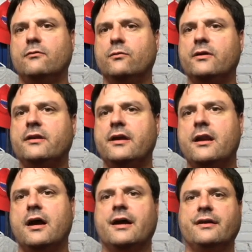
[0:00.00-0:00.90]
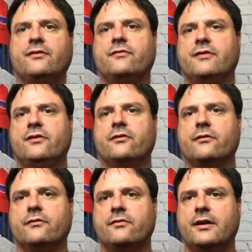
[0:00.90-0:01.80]
really nice
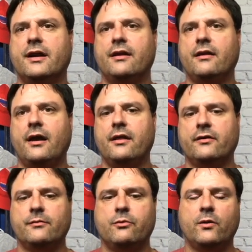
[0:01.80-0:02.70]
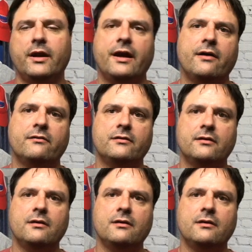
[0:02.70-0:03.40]
features that I like to point out